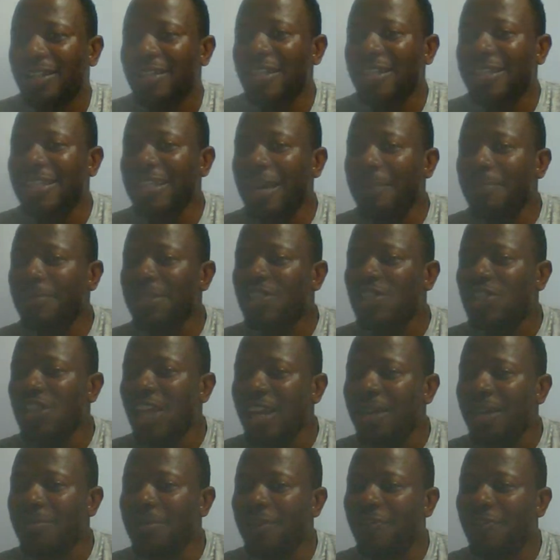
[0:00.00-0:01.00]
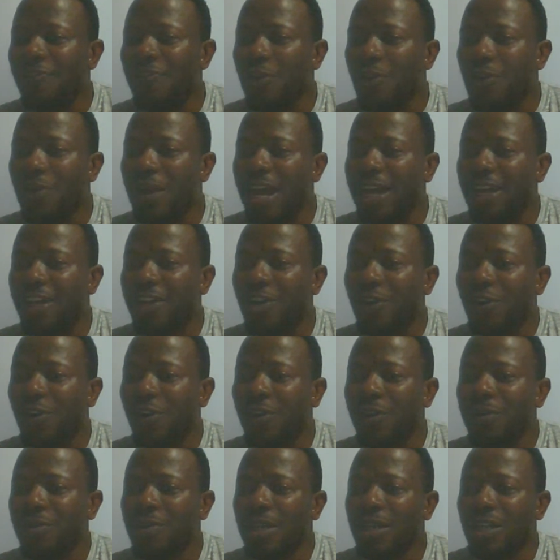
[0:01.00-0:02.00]
Just let me check before I
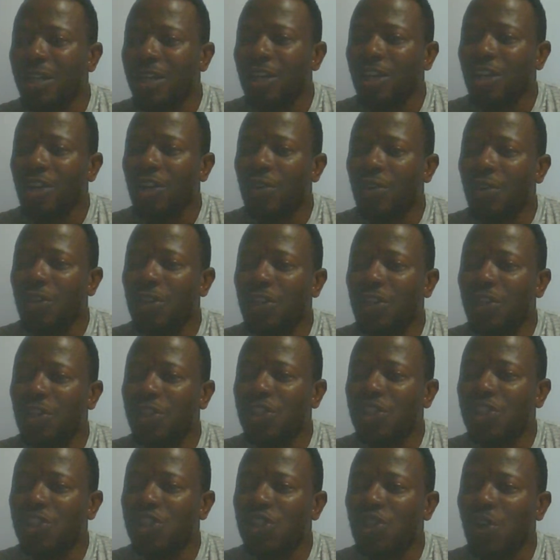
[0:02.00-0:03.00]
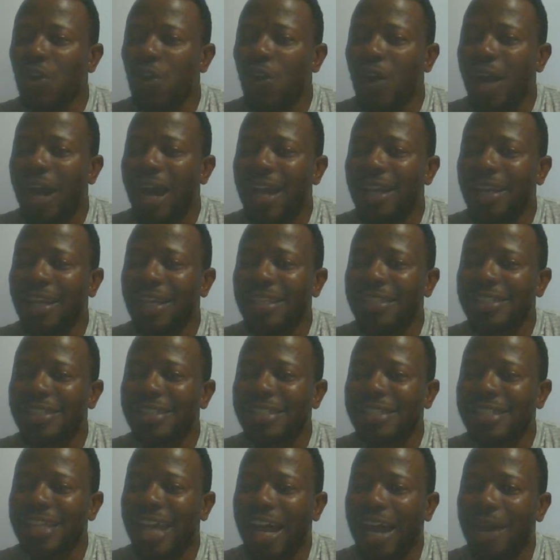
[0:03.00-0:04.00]
go. Could you show an
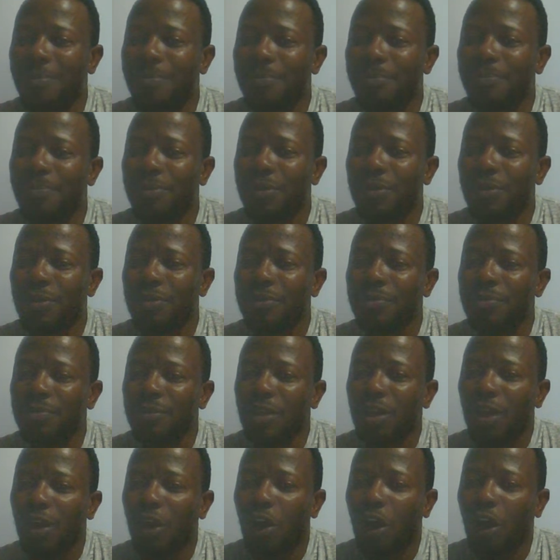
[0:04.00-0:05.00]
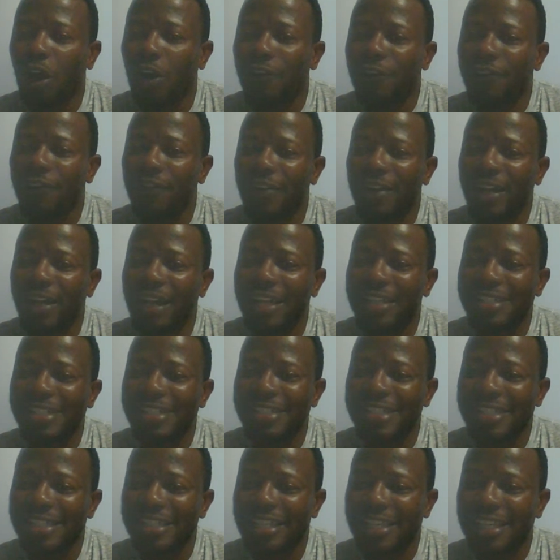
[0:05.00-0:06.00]
example of a
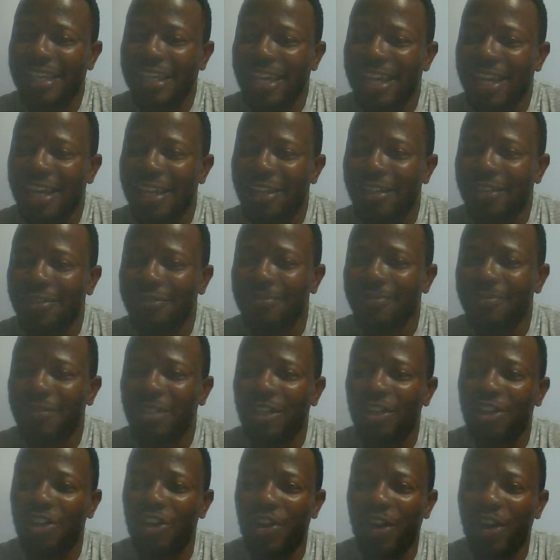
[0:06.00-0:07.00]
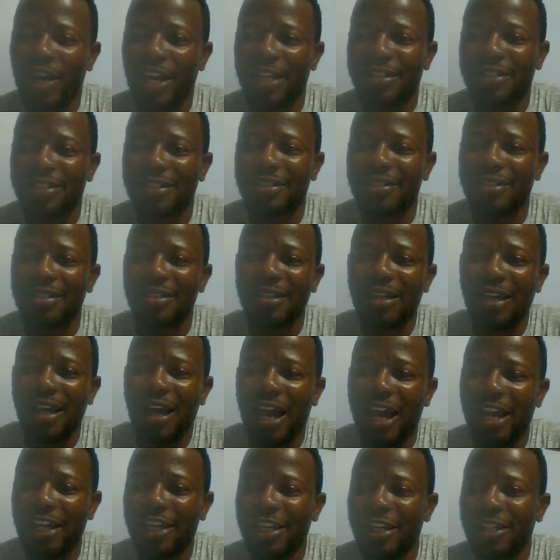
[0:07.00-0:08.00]
scale? Great,
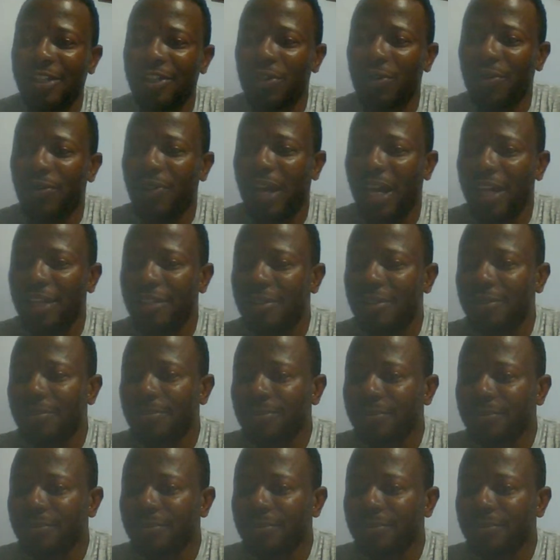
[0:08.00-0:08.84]
I can do that.